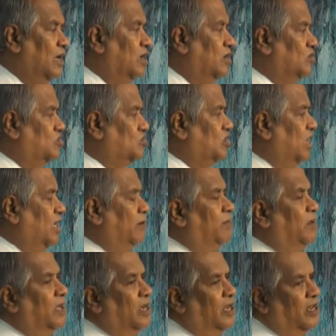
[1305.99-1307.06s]
Or uh,
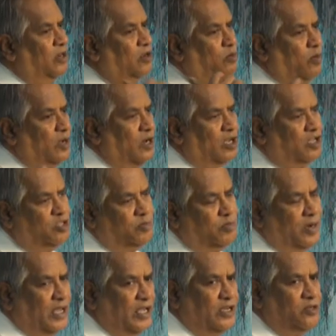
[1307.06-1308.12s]
Simon and Yuvaraj
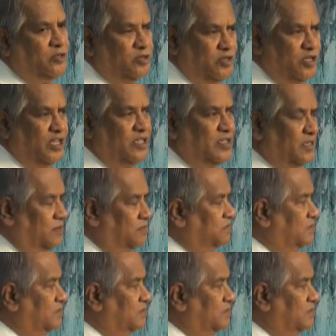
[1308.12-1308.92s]
praying together.